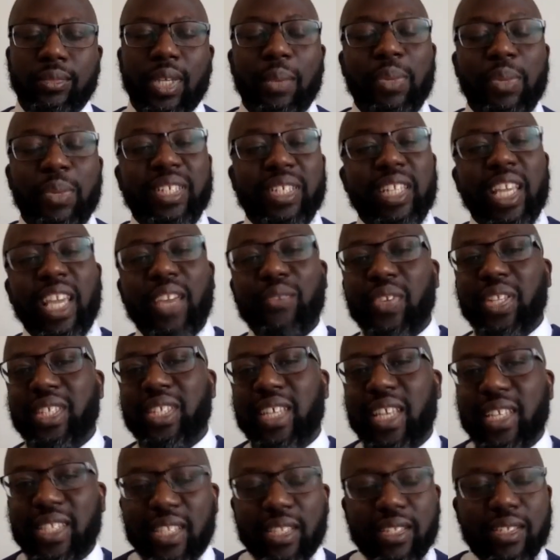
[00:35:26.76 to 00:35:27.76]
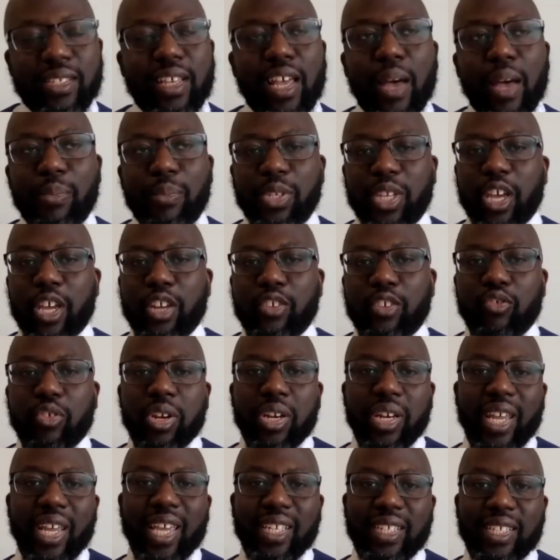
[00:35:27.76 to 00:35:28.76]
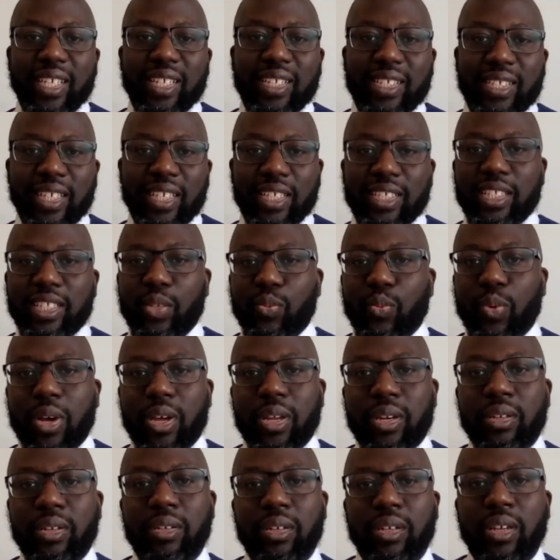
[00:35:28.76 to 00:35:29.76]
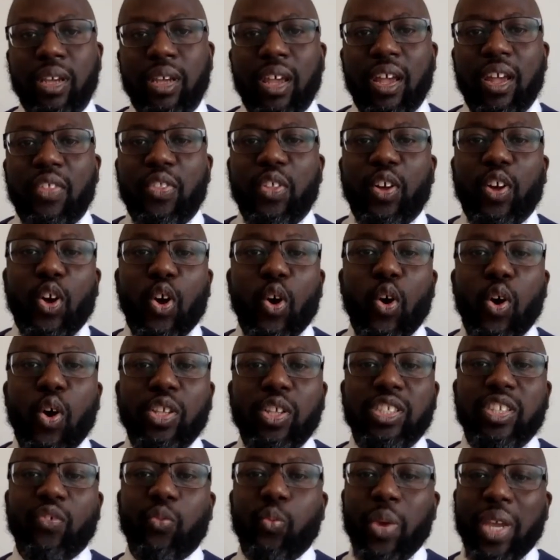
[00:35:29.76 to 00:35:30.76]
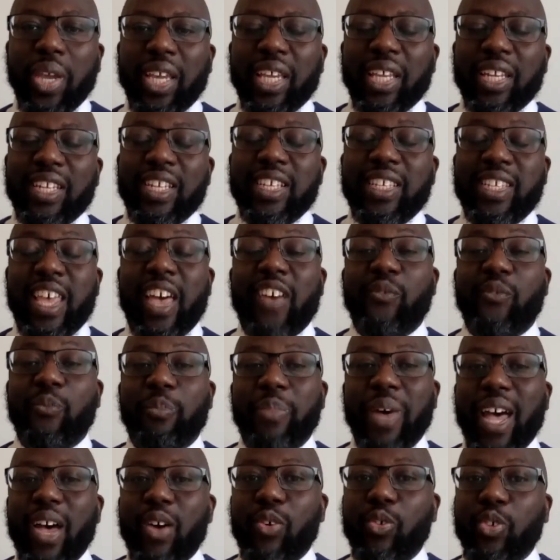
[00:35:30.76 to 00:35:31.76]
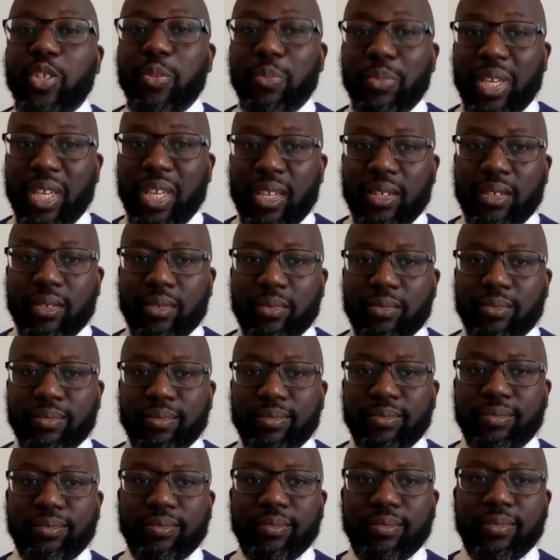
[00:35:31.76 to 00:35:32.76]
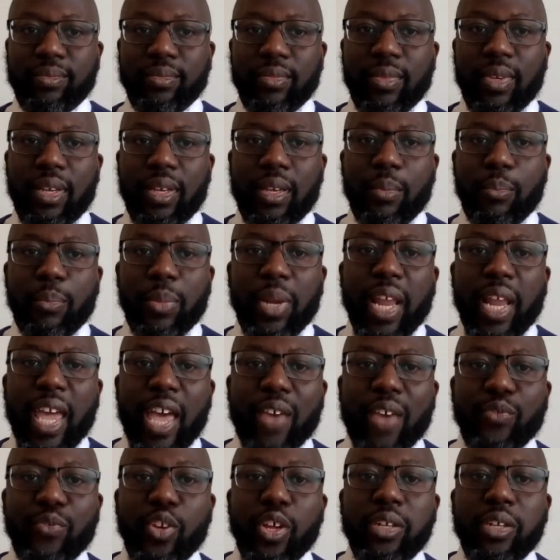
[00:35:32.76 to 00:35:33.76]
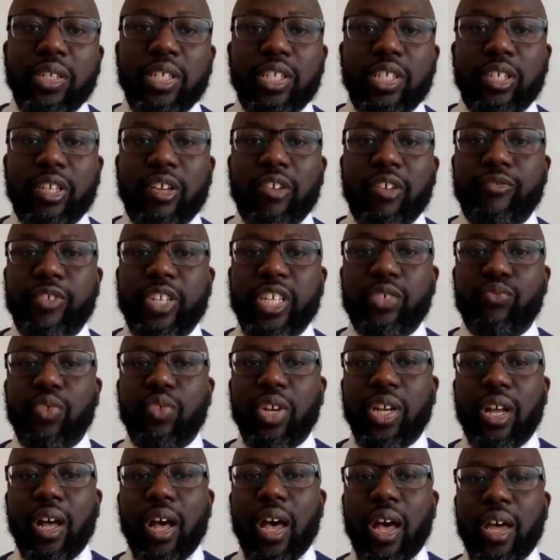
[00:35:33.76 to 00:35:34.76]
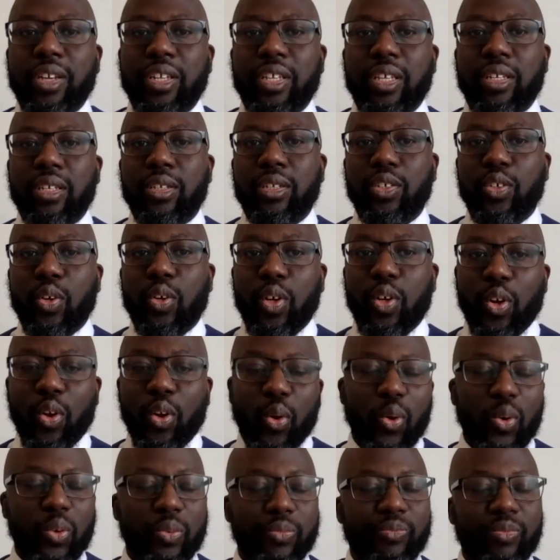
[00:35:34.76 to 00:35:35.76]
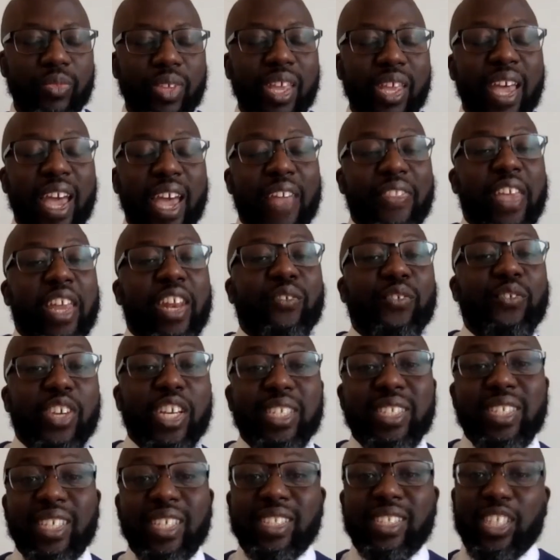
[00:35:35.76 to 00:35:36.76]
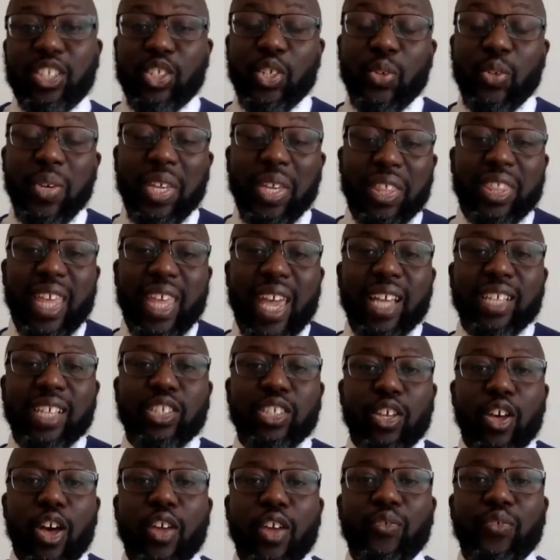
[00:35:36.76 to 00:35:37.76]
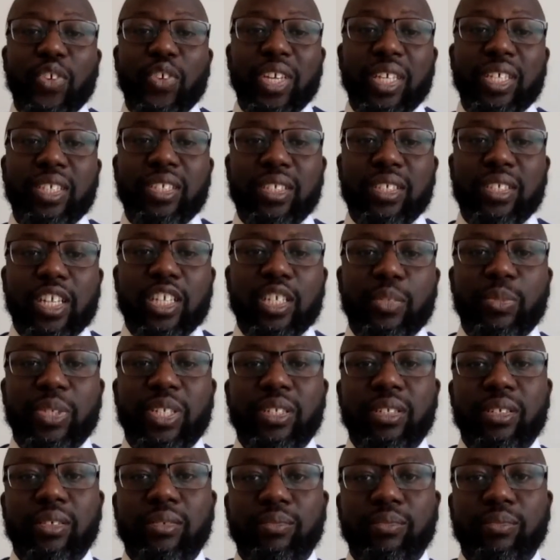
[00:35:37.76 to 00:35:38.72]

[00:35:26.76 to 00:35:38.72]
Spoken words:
But David says in Psalms 119:61, the cords of wickedness have bound me, but I have not disregarded your law. And then in verse 62, he thanks God for his judgment.